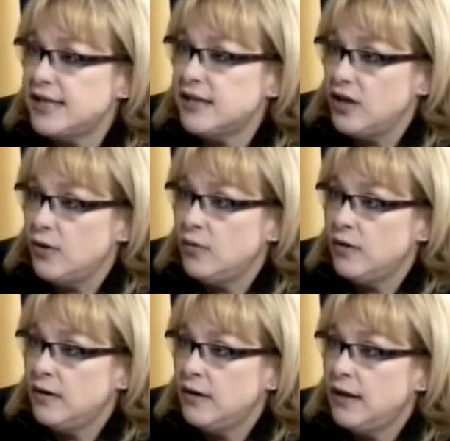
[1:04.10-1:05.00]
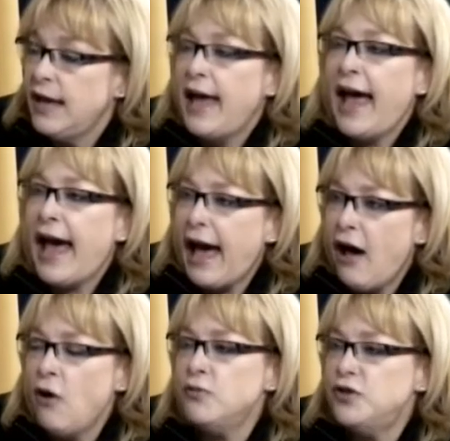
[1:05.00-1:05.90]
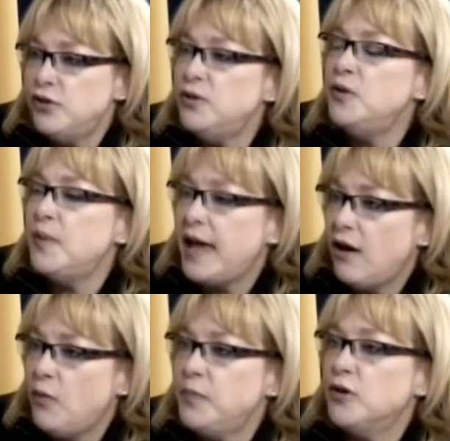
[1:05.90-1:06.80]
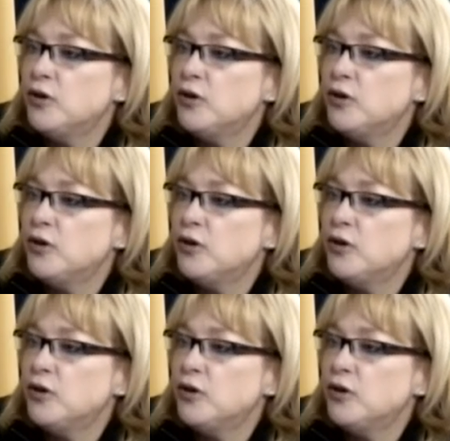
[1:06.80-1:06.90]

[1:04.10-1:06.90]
SQ. How do you help your